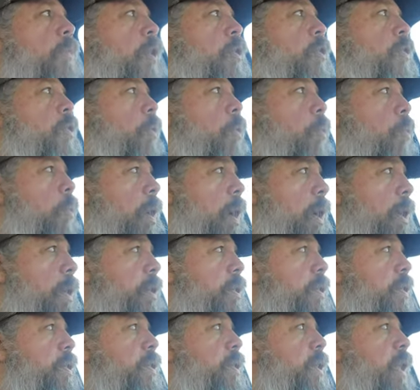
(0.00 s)
the
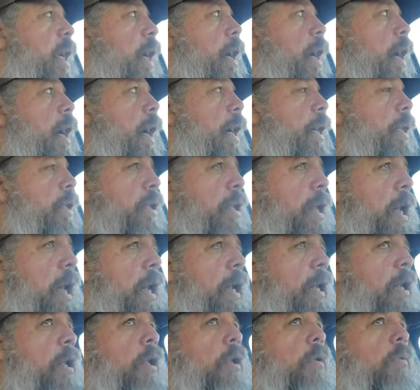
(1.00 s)
ones that I
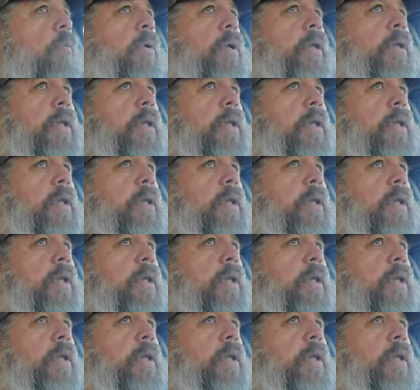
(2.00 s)
titled with